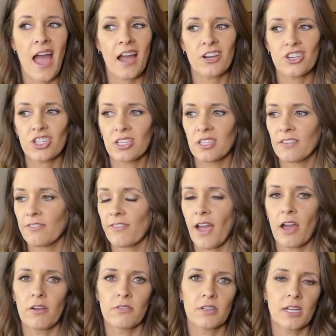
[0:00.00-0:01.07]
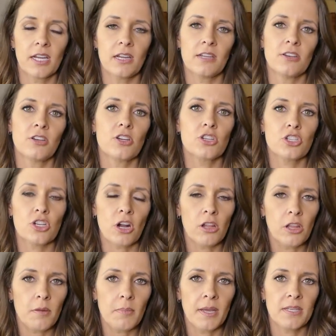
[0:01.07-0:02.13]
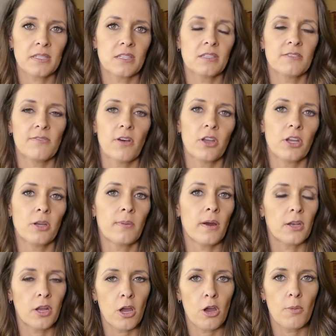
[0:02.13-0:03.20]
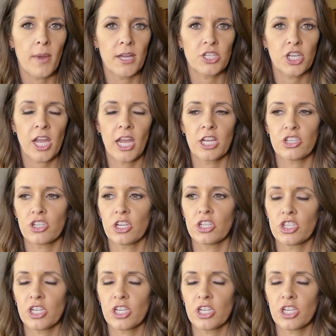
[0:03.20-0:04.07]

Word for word: actually found in Charlotte Mason's volume on home education.